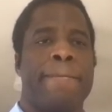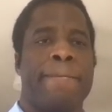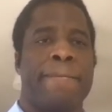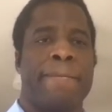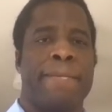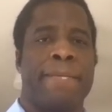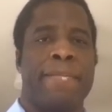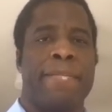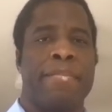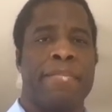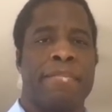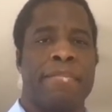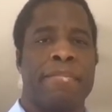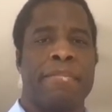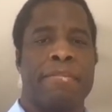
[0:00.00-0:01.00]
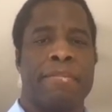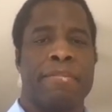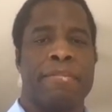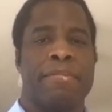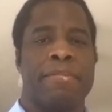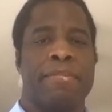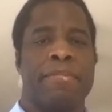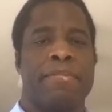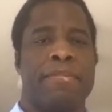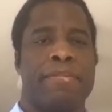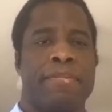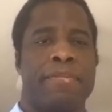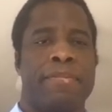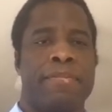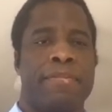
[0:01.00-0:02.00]

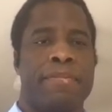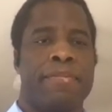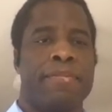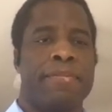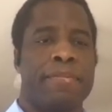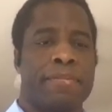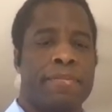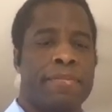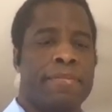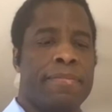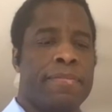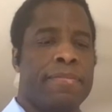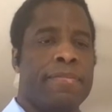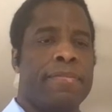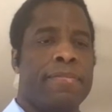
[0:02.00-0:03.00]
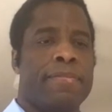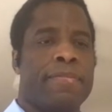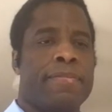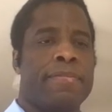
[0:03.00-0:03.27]
[no speech]